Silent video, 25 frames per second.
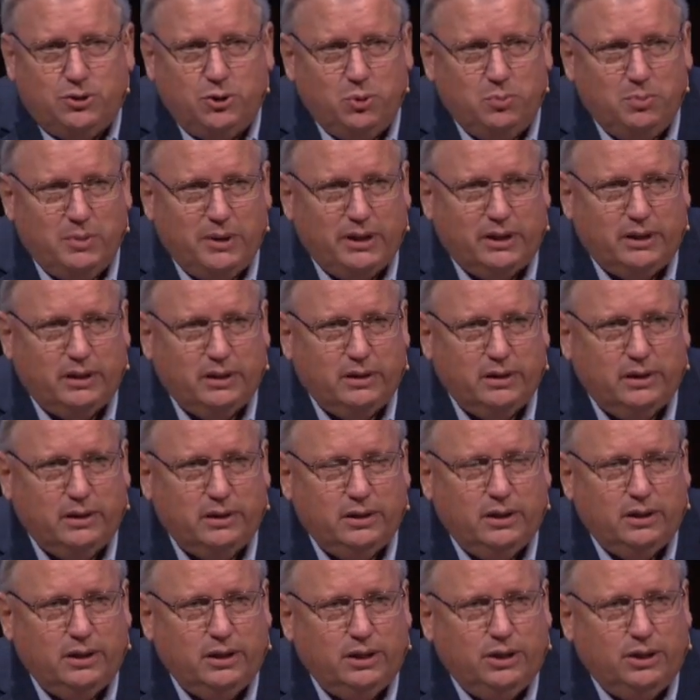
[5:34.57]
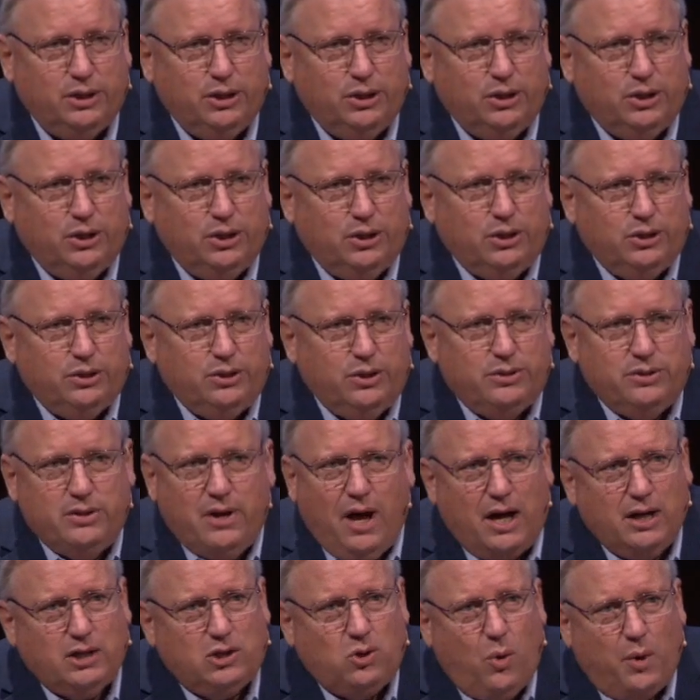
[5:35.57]
to me. You're
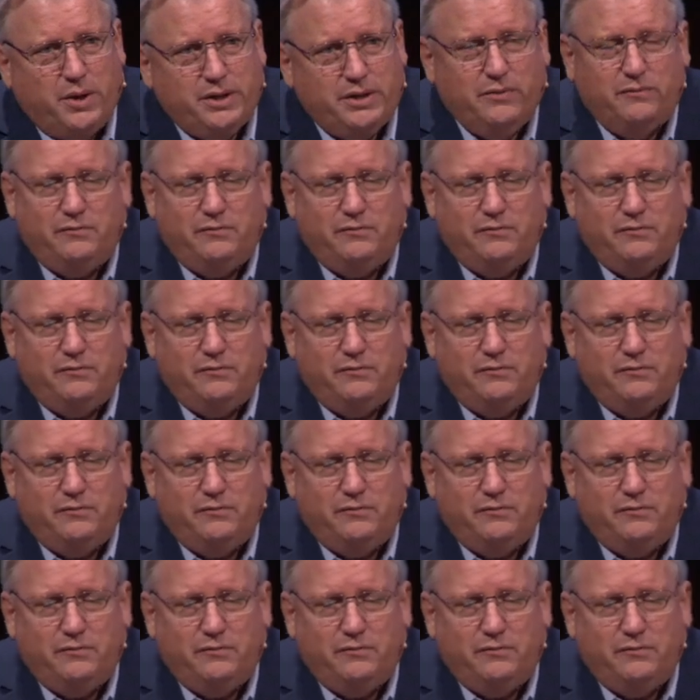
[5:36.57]
not going